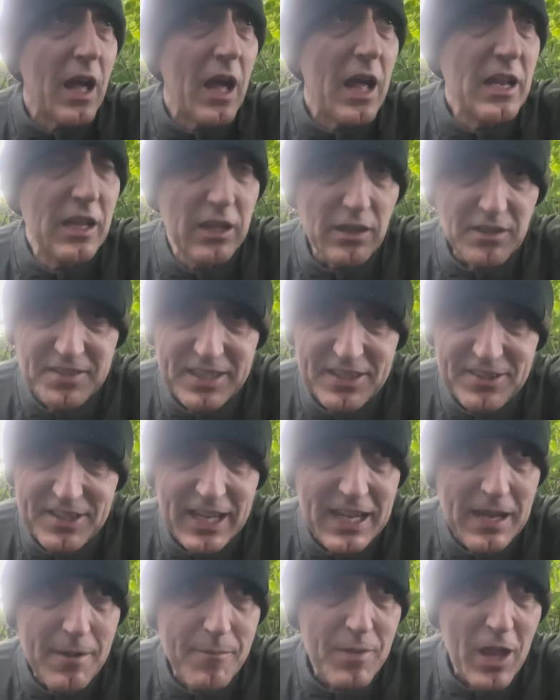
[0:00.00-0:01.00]
Little
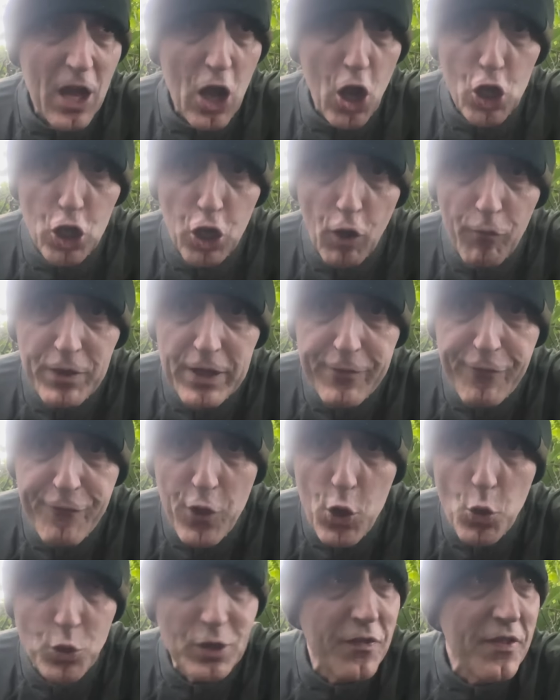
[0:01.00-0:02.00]
Sicily. Lovely
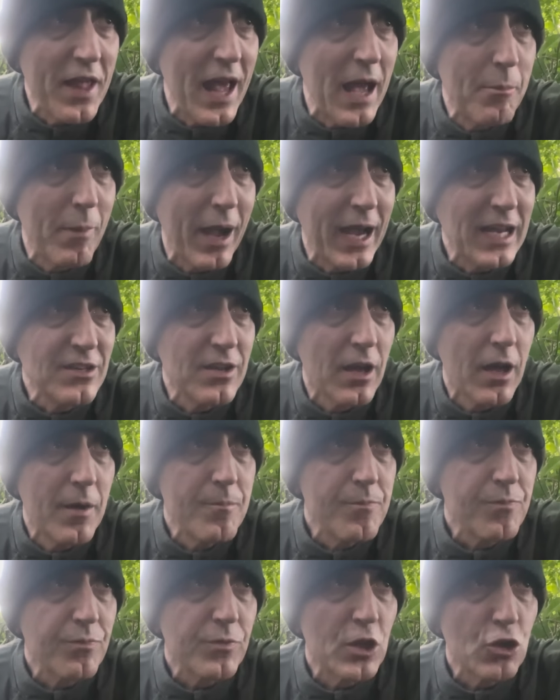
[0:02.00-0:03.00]
food in their mind.
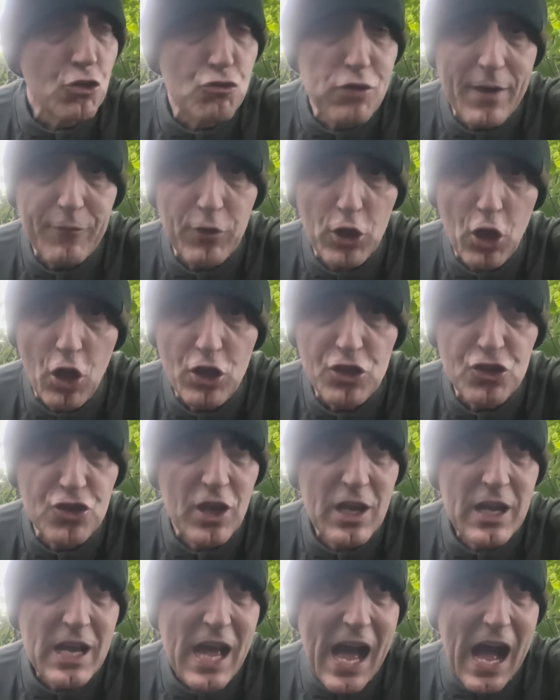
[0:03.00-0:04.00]
Travelodge.
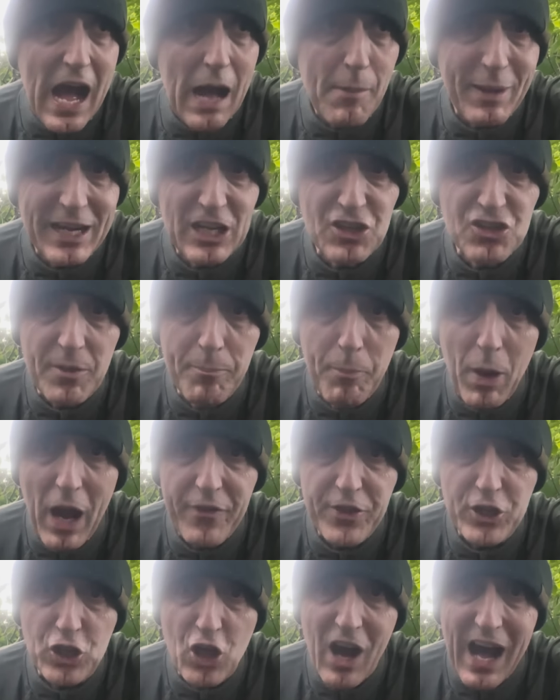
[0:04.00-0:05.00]
I managed to park
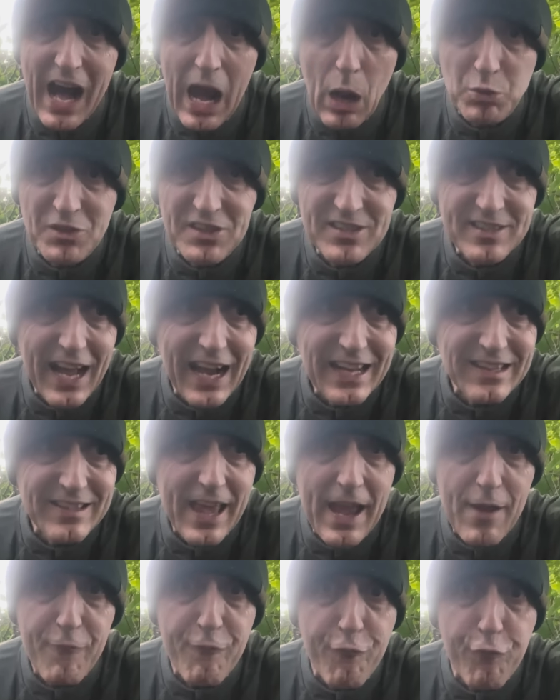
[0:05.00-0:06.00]
the car outside
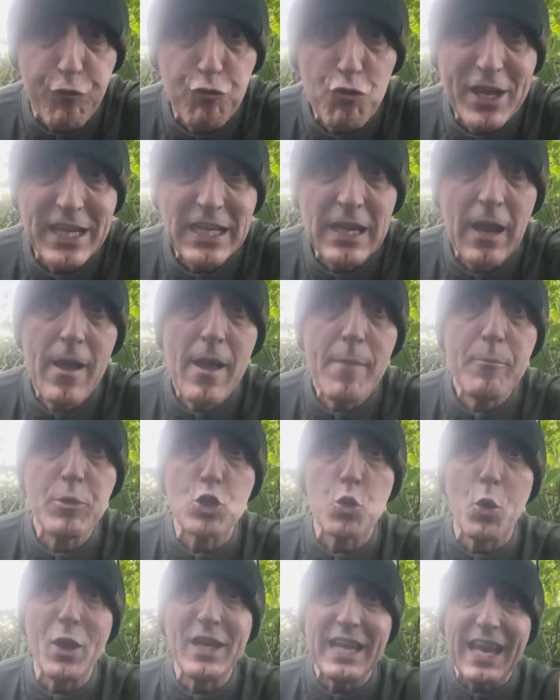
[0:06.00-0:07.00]
there free
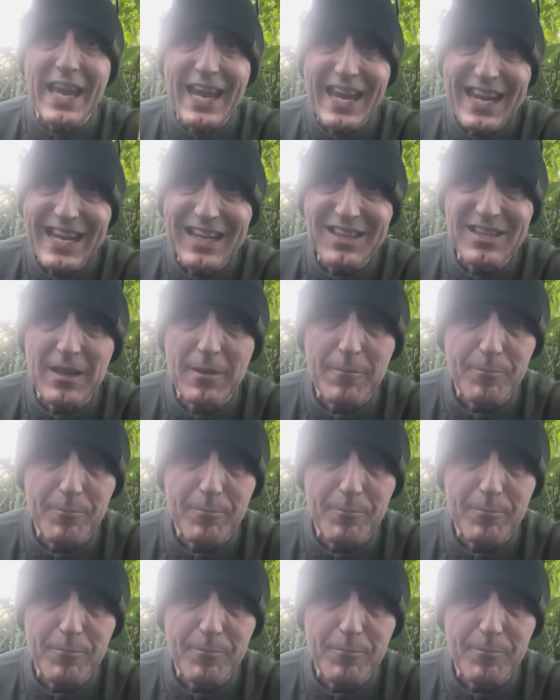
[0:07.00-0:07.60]
between 8,